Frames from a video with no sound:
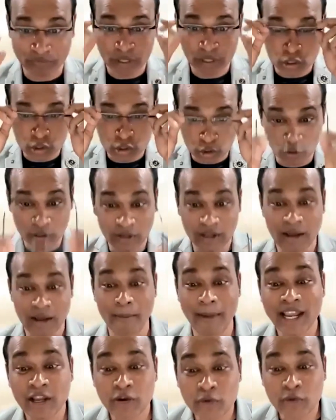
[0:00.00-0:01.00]
So
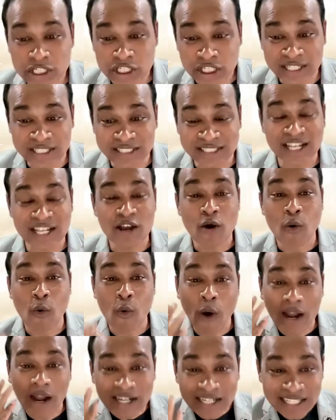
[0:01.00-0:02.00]
my question is,
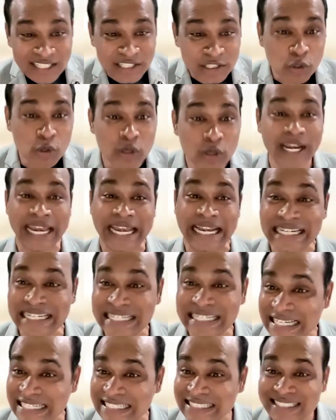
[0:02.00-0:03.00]
what is your
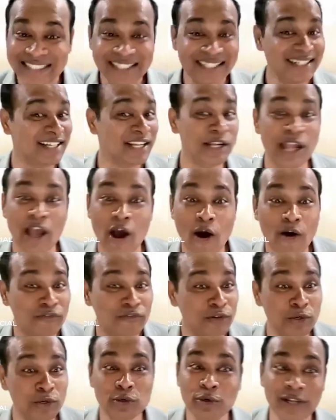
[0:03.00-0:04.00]
intensity
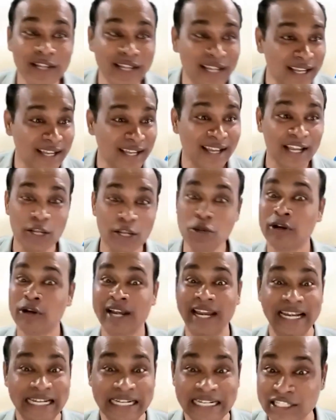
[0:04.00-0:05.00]
of doing your
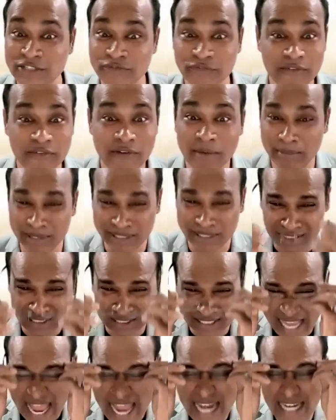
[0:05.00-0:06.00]
indusviva
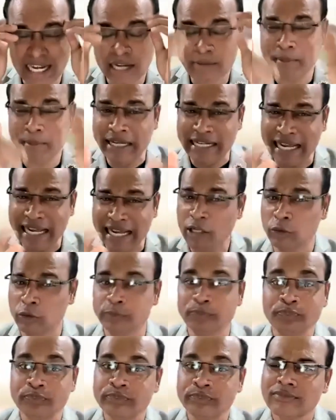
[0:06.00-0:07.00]
business? And let me tell
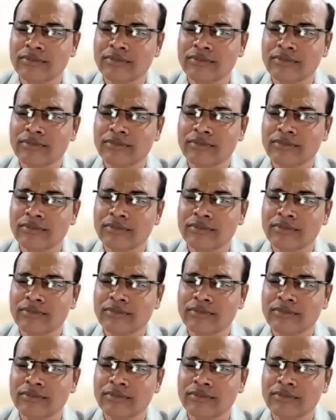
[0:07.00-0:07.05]
you,